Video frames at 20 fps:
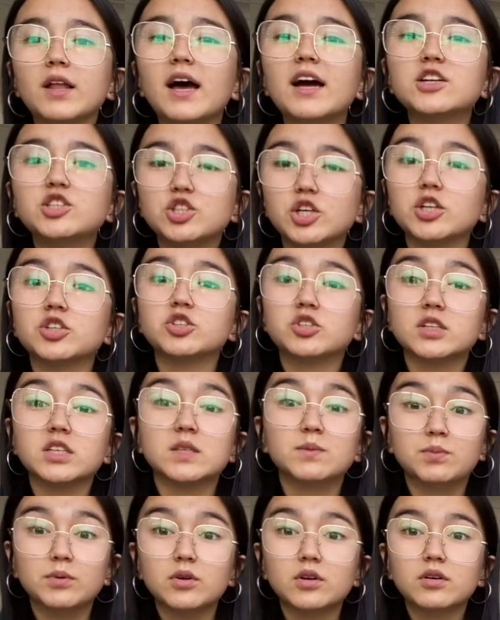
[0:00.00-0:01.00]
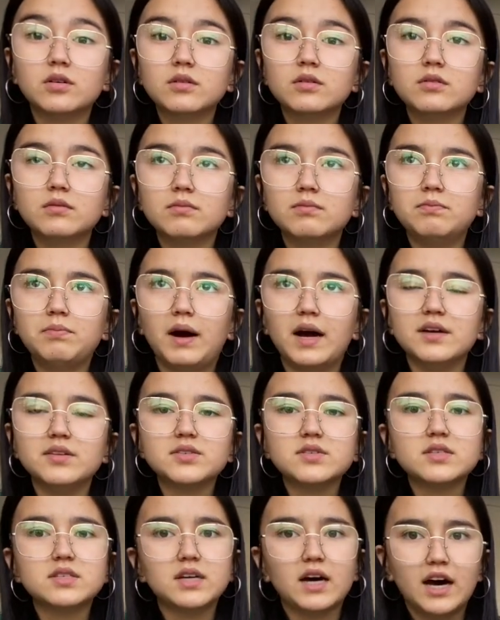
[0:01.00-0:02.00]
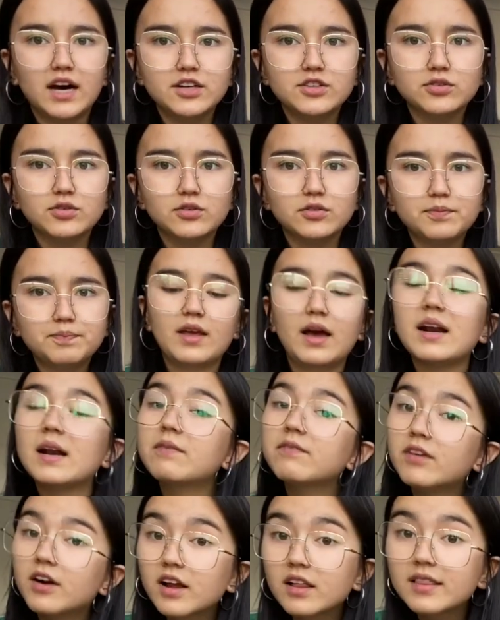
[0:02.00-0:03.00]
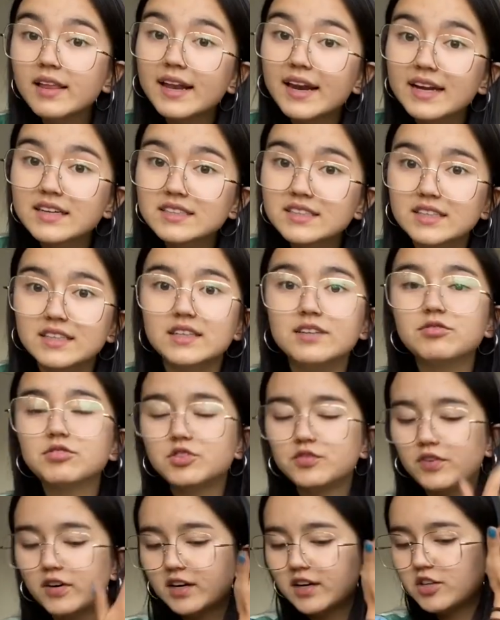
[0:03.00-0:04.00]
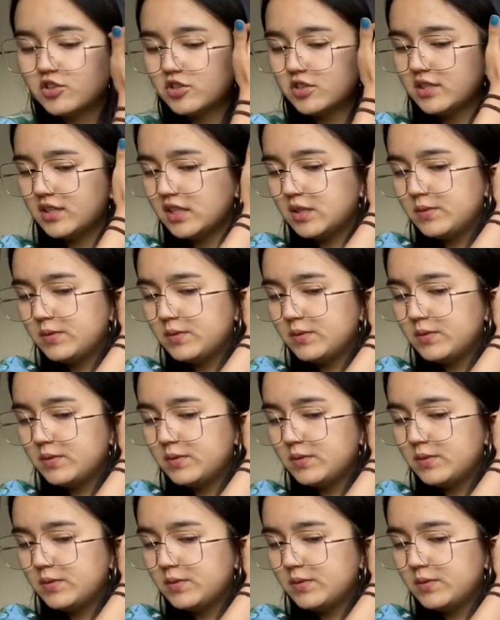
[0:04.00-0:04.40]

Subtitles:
I judged this book by its title. And I'm very glad I did. It was a very interesting